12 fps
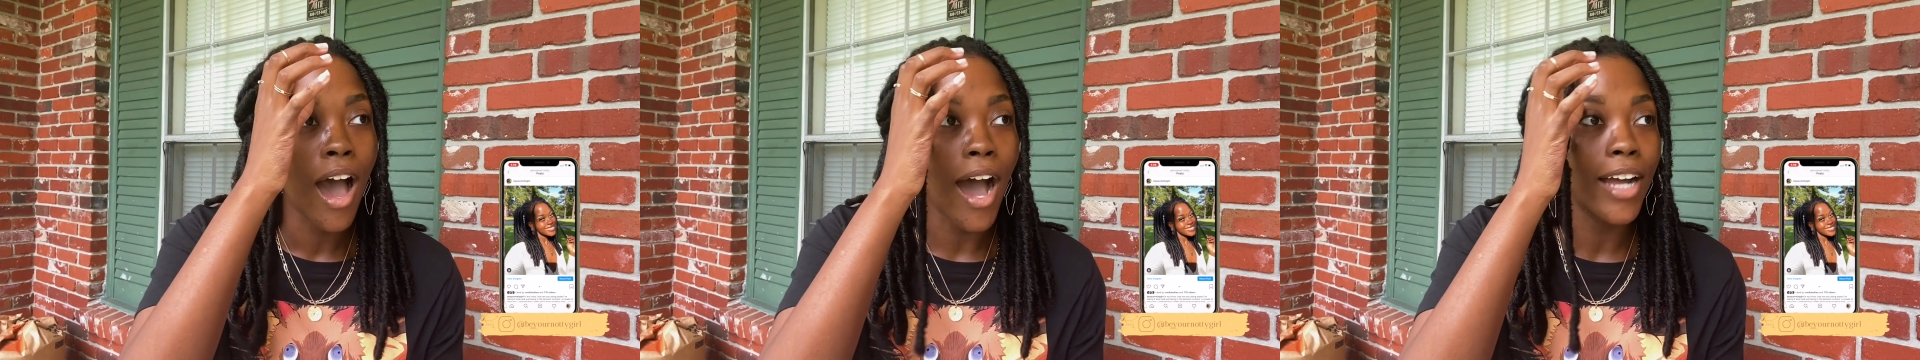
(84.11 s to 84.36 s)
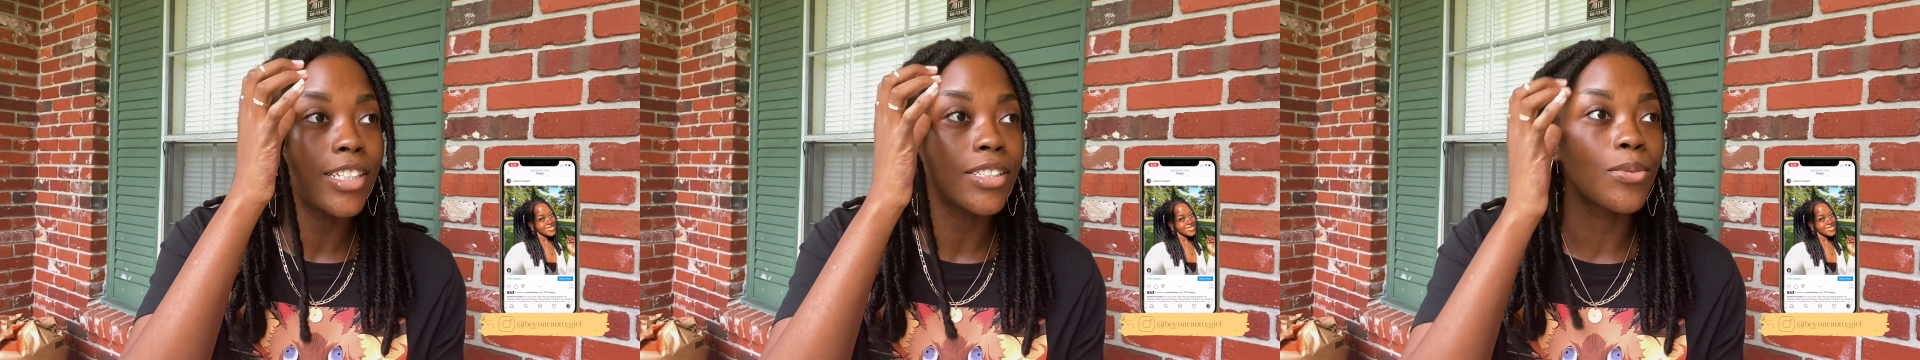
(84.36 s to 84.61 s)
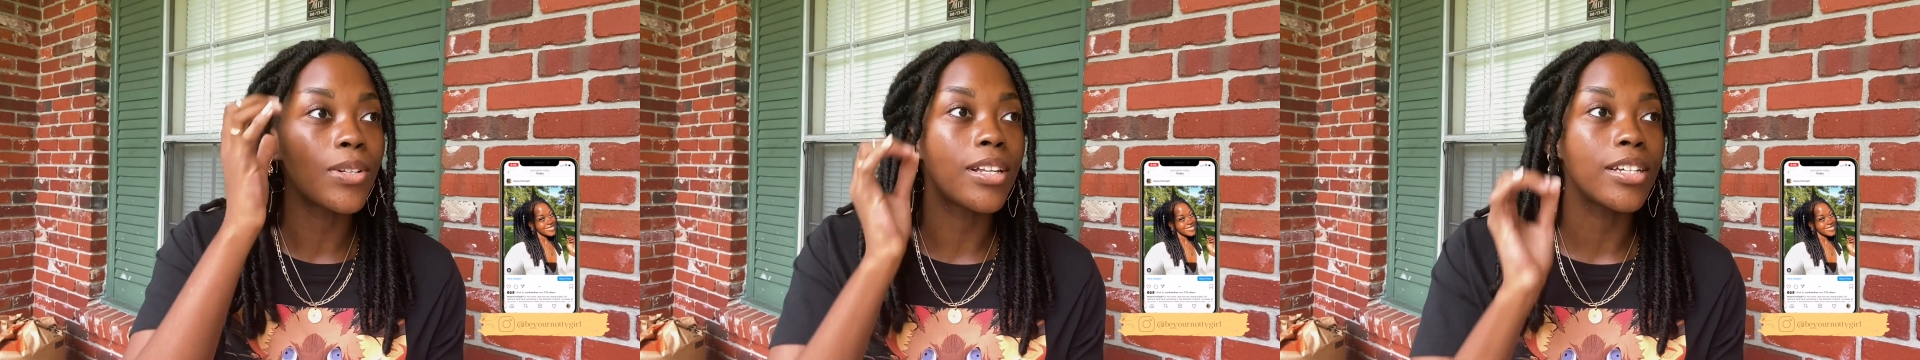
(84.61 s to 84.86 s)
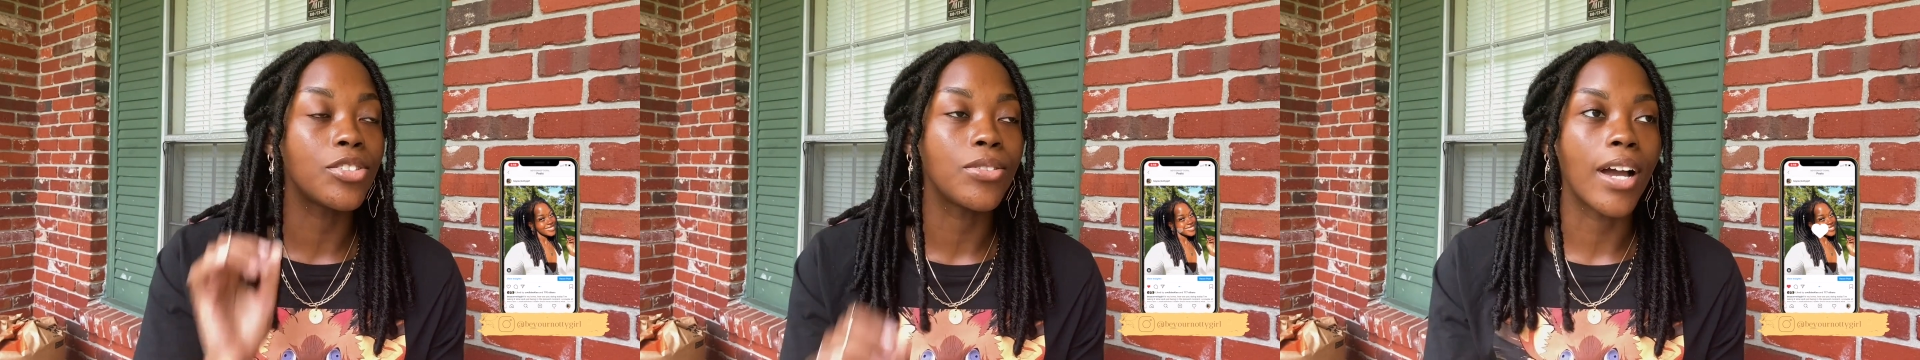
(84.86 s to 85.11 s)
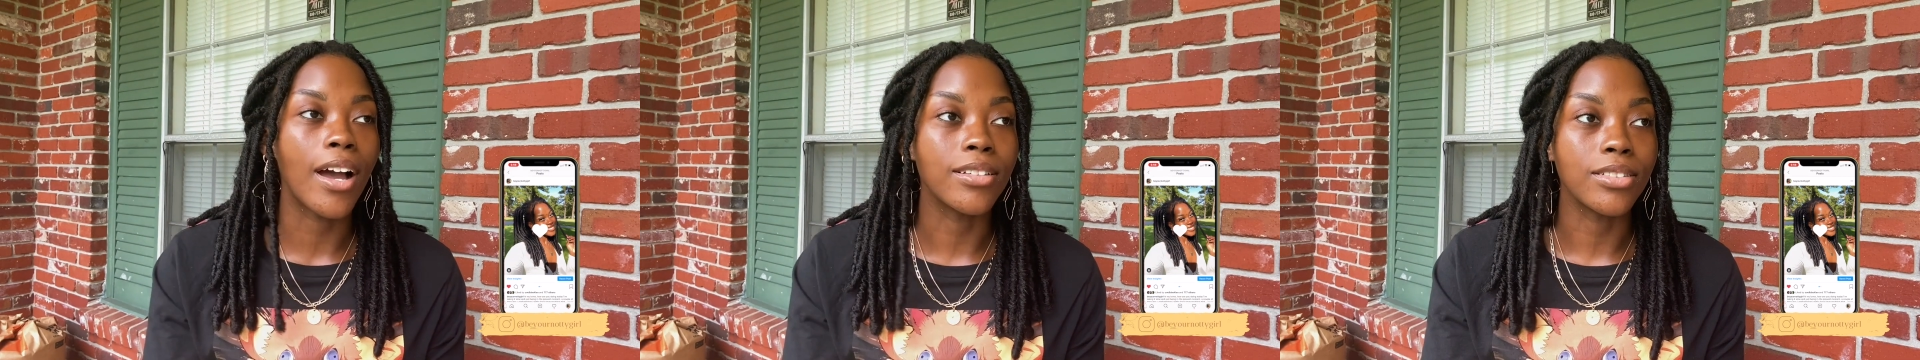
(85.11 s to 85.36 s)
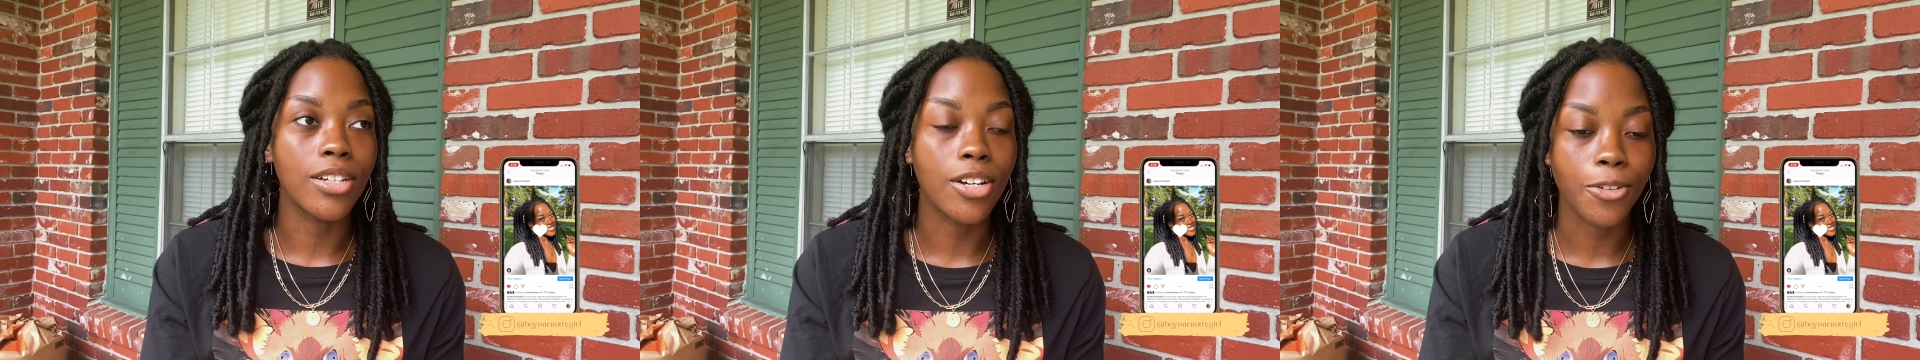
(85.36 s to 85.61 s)
I just want to let you guys
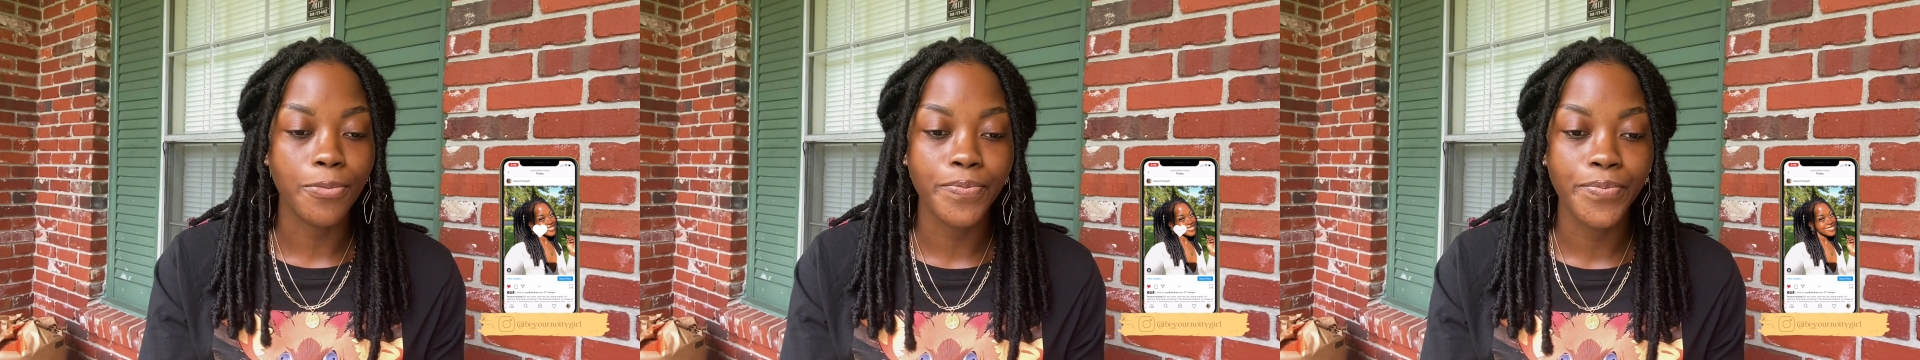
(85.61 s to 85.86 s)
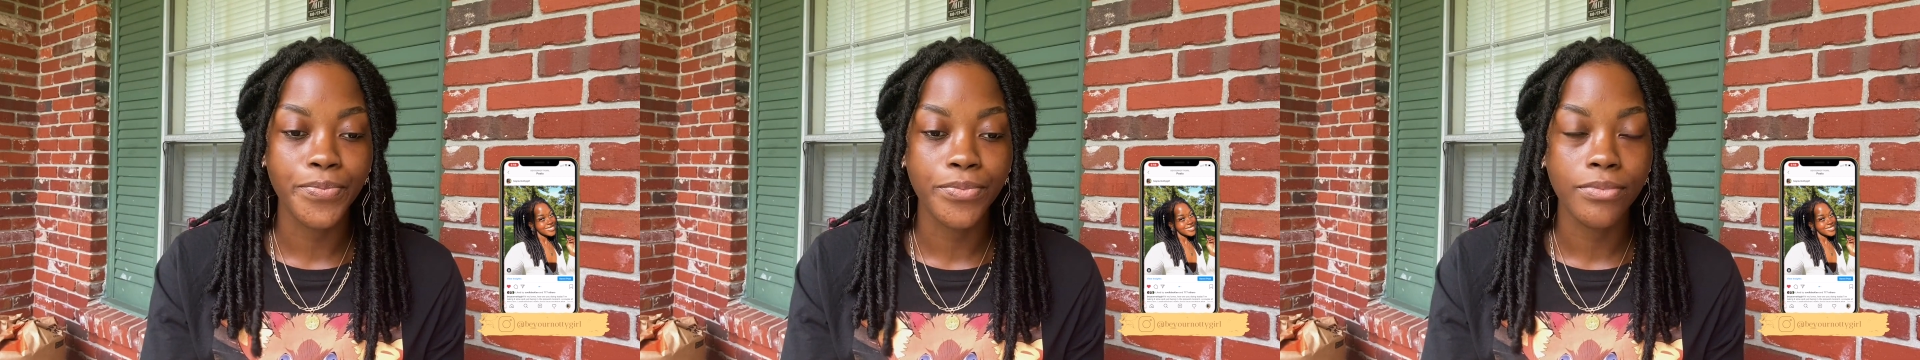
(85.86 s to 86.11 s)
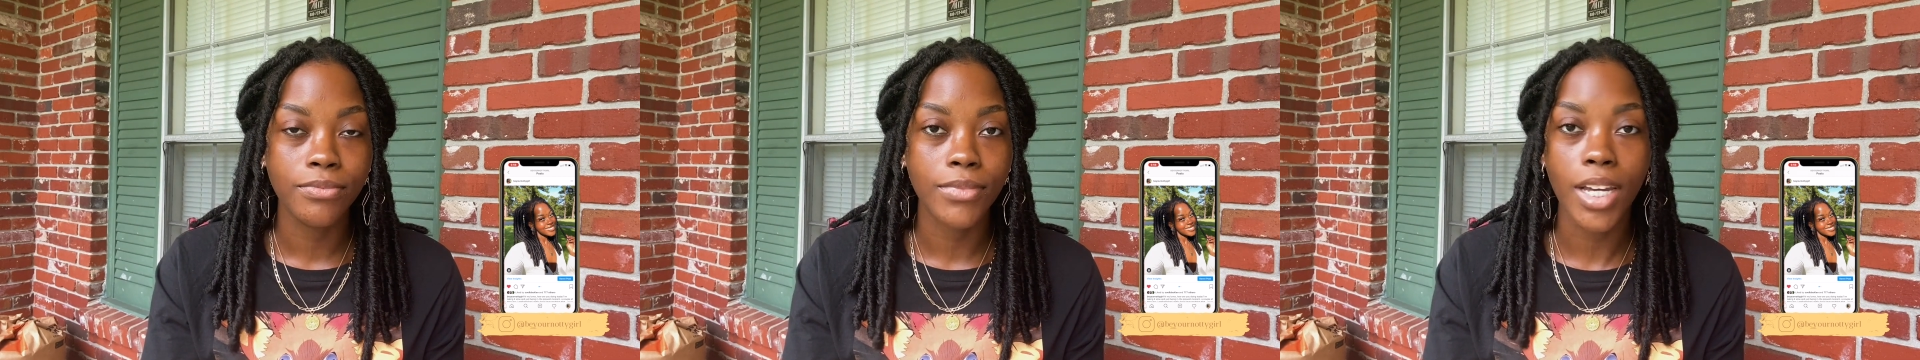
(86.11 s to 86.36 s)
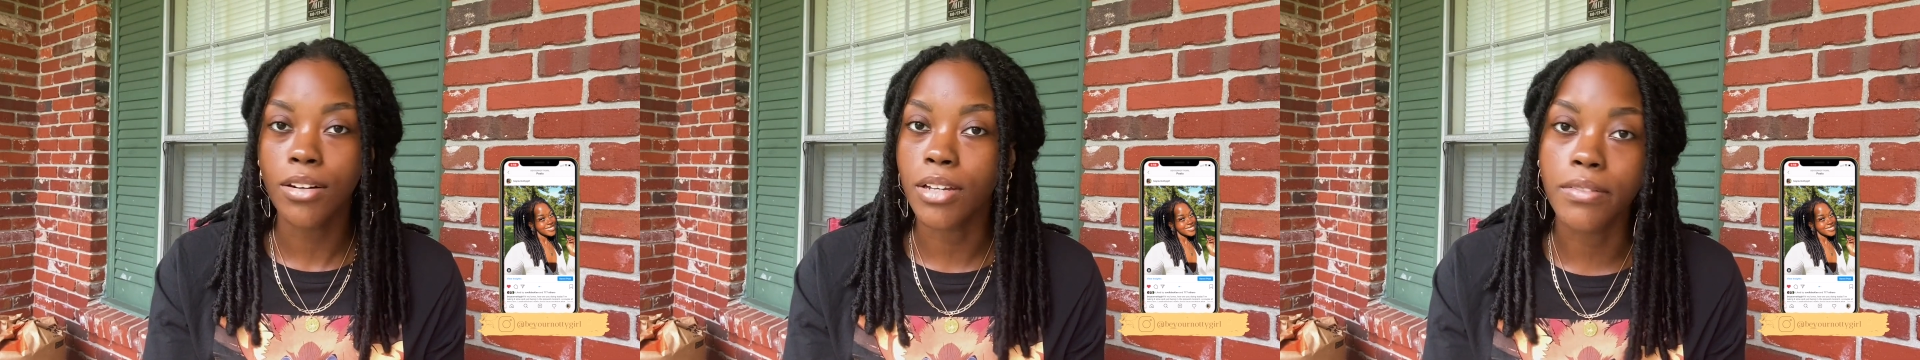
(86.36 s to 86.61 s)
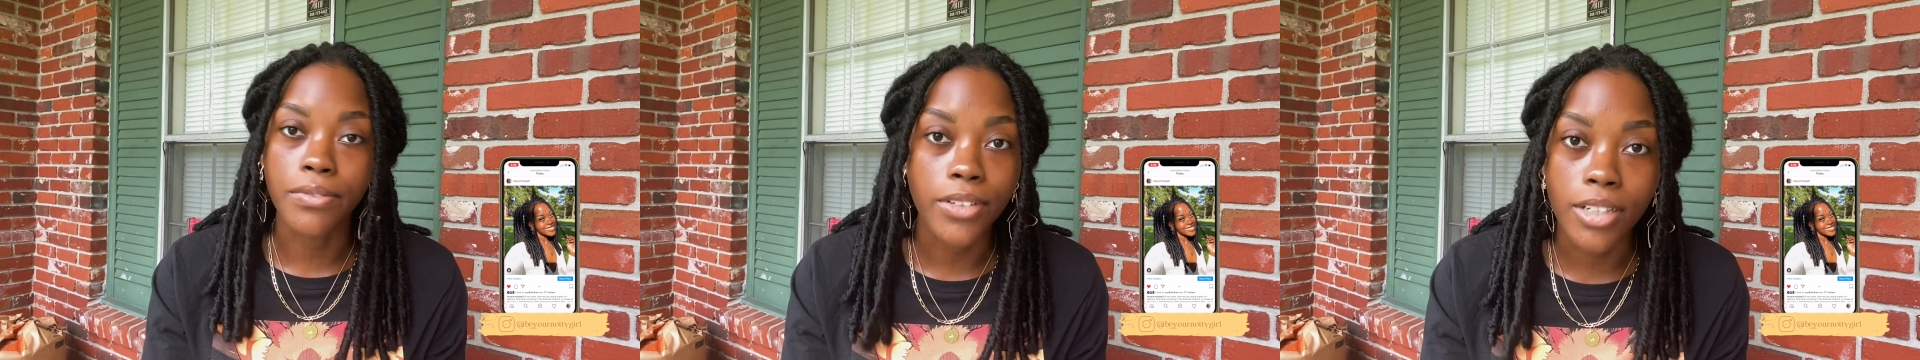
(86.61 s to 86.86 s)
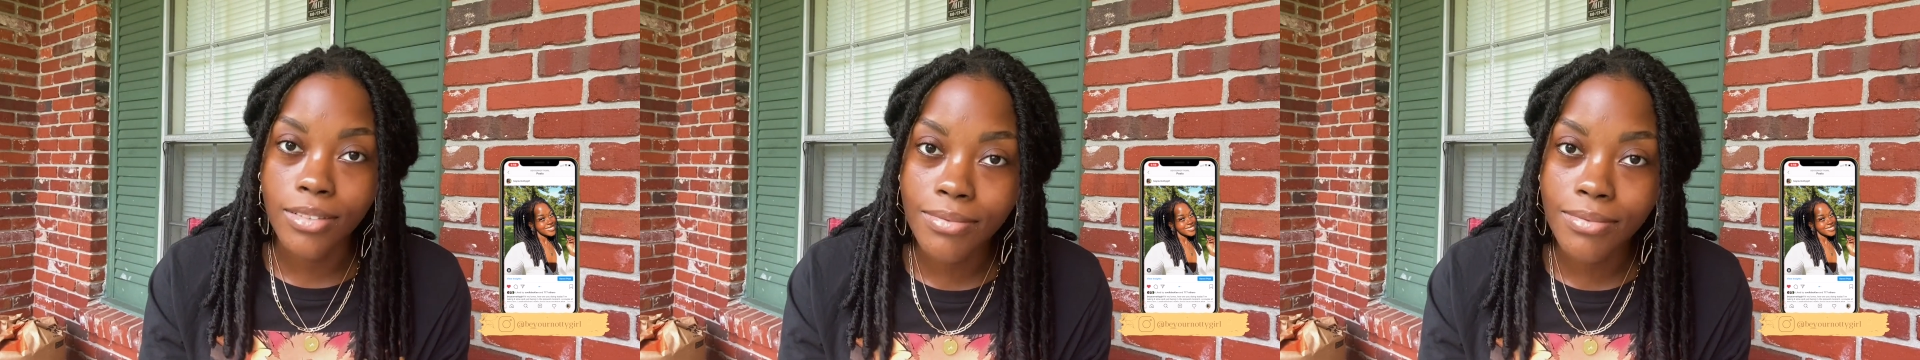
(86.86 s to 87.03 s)
know, I don't give a fuck.